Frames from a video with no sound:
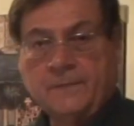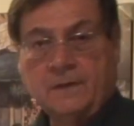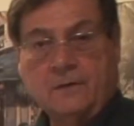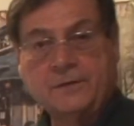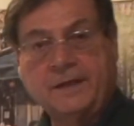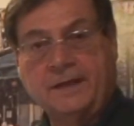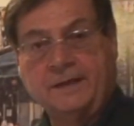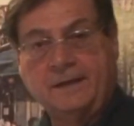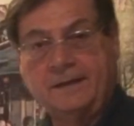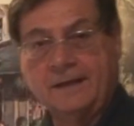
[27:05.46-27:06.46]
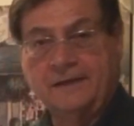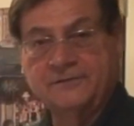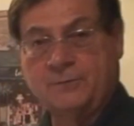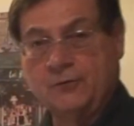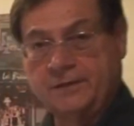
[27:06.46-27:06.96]
Okay, I've
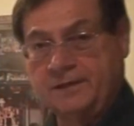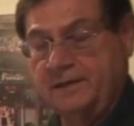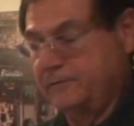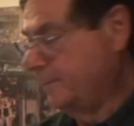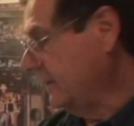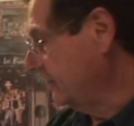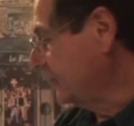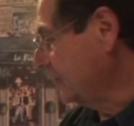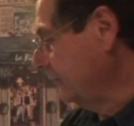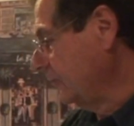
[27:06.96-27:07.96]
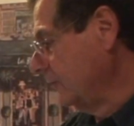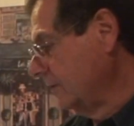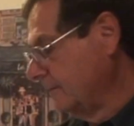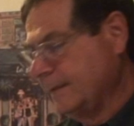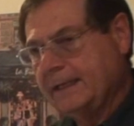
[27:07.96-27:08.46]
spoken enough about this
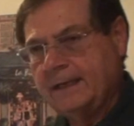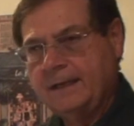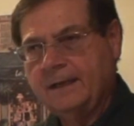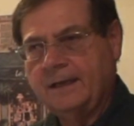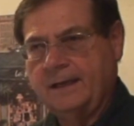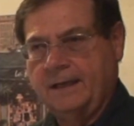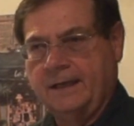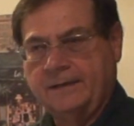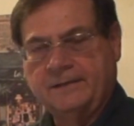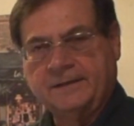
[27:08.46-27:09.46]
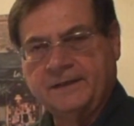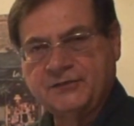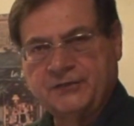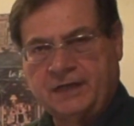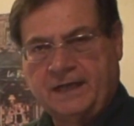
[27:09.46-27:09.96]
computer and the
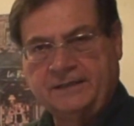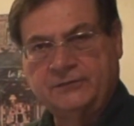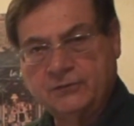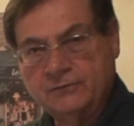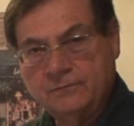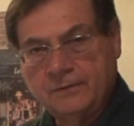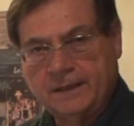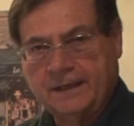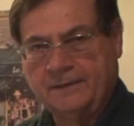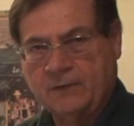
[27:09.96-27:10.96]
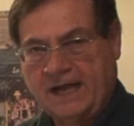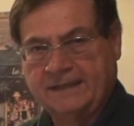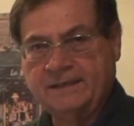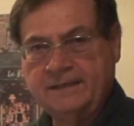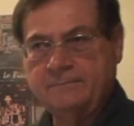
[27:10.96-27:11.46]
things that I do and I
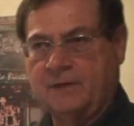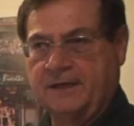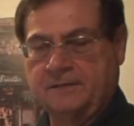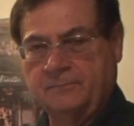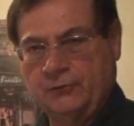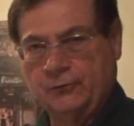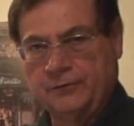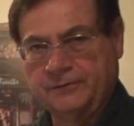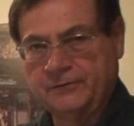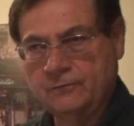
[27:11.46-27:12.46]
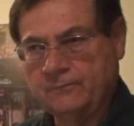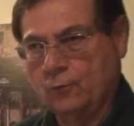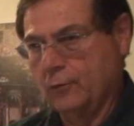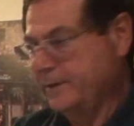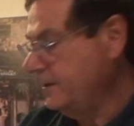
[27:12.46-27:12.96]
need my computer to do
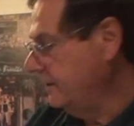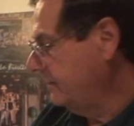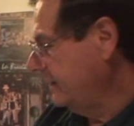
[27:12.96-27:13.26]
for me.